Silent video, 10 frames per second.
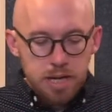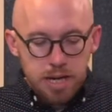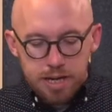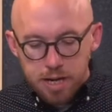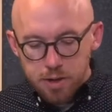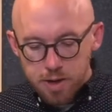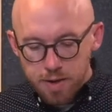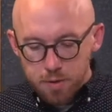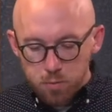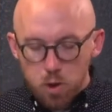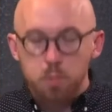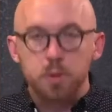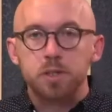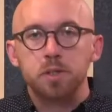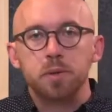and now you have the
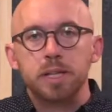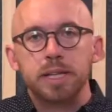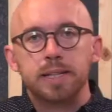Romans doing the